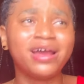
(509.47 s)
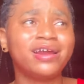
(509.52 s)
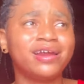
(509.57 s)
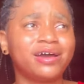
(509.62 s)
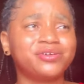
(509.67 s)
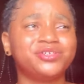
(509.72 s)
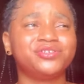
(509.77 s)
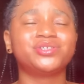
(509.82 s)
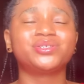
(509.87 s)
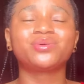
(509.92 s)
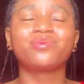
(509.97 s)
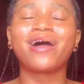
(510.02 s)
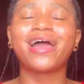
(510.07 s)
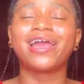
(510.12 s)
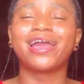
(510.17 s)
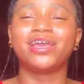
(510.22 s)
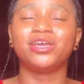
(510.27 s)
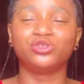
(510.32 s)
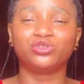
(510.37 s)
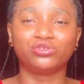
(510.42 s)
Now, the reason why
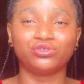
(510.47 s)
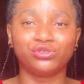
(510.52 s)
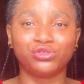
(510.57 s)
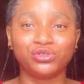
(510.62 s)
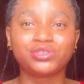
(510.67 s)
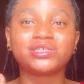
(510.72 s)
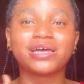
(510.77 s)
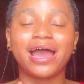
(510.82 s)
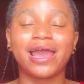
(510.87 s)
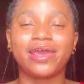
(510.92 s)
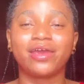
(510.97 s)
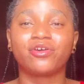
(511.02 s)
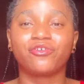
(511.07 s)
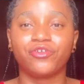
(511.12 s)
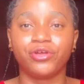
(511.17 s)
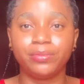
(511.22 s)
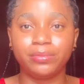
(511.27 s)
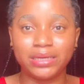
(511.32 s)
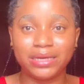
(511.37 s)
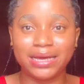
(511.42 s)
I introduced eye
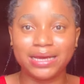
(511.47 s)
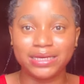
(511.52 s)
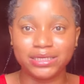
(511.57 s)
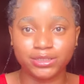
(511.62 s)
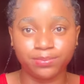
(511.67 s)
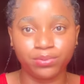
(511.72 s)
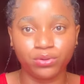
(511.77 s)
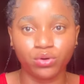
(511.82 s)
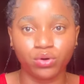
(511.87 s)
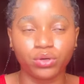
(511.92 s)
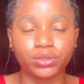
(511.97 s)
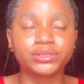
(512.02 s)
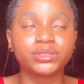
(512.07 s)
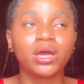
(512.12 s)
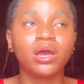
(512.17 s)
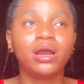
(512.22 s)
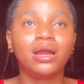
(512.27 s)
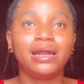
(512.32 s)
cream here is because,